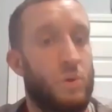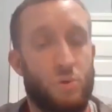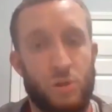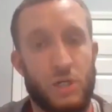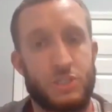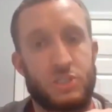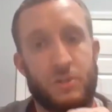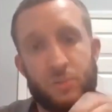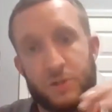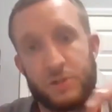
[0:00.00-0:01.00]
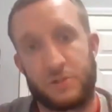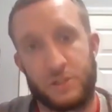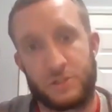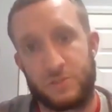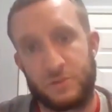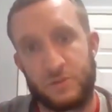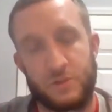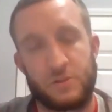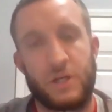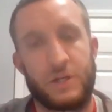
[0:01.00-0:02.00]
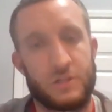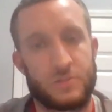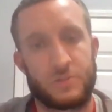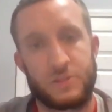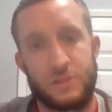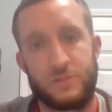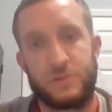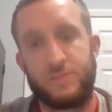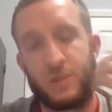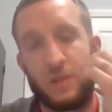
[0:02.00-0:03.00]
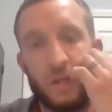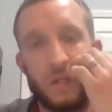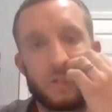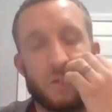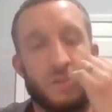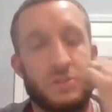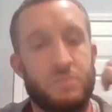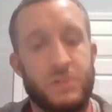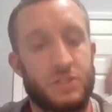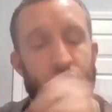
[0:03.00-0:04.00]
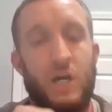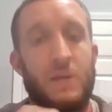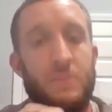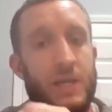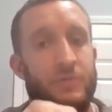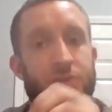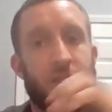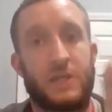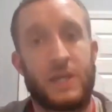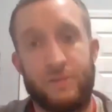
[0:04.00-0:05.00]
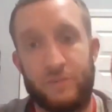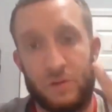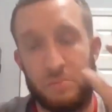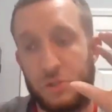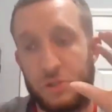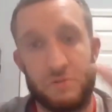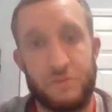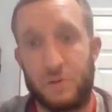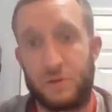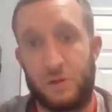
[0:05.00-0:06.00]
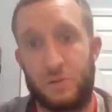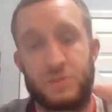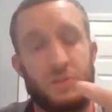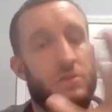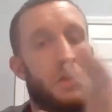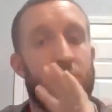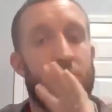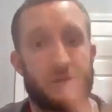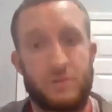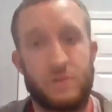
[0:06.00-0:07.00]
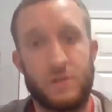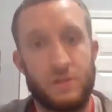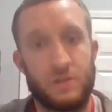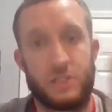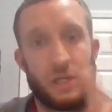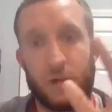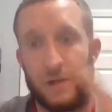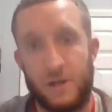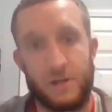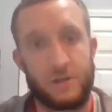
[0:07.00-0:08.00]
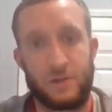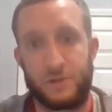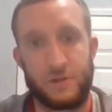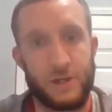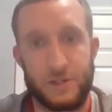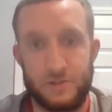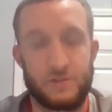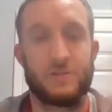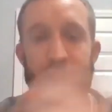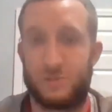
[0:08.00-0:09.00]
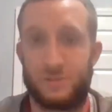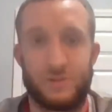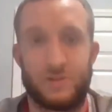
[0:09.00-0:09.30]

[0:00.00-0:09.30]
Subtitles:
no questions about what your customer or client is receiving. So just describe everything, have a million photos, CYA, cover your ass. So